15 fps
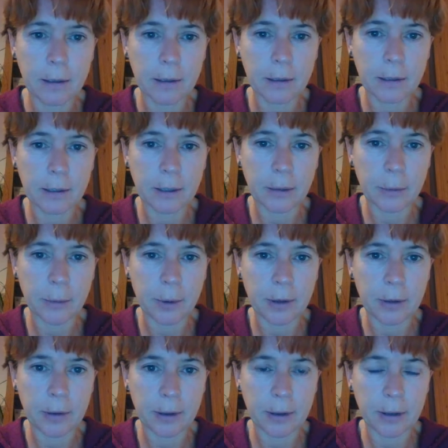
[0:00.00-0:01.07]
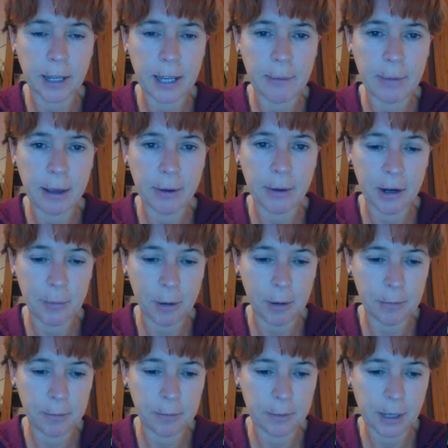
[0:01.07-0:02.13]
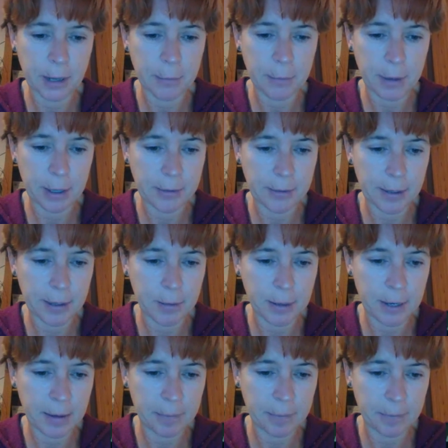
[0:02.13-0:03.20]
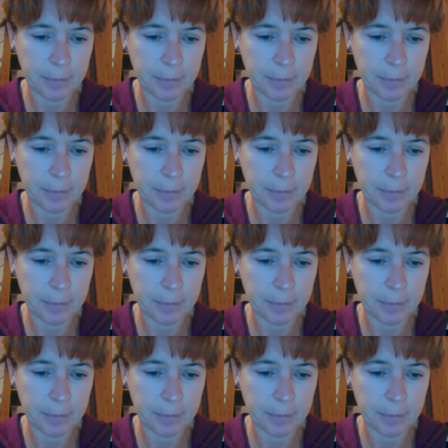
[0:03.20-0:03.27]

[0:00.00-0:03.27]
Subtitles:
So I'm going to keep that column open and come back to it in a minute.